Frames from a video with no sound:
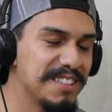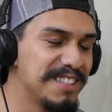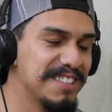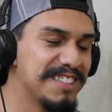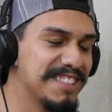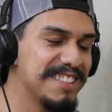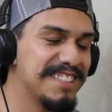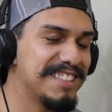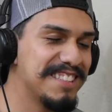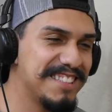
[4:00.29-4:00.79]

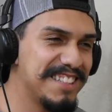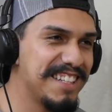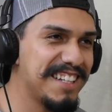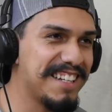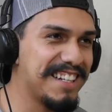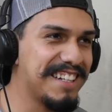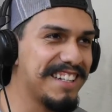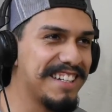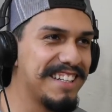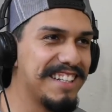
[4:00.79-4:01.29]
doesn't
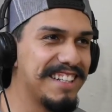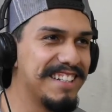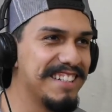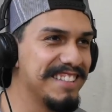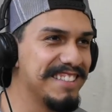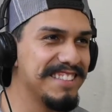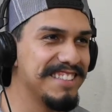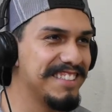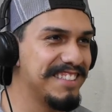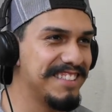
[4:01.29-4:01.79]
stick. It
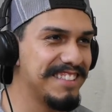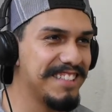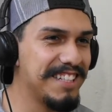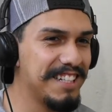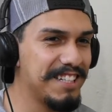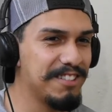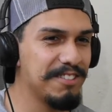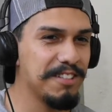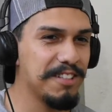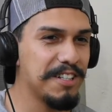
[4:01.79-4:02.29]
doesn't
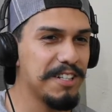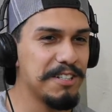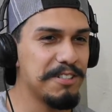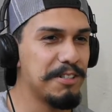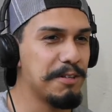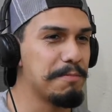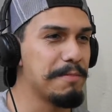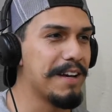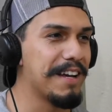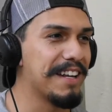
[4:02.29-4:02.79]
stick to a
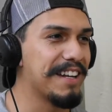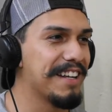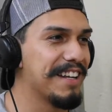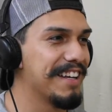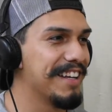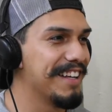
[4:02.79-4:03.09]
country band.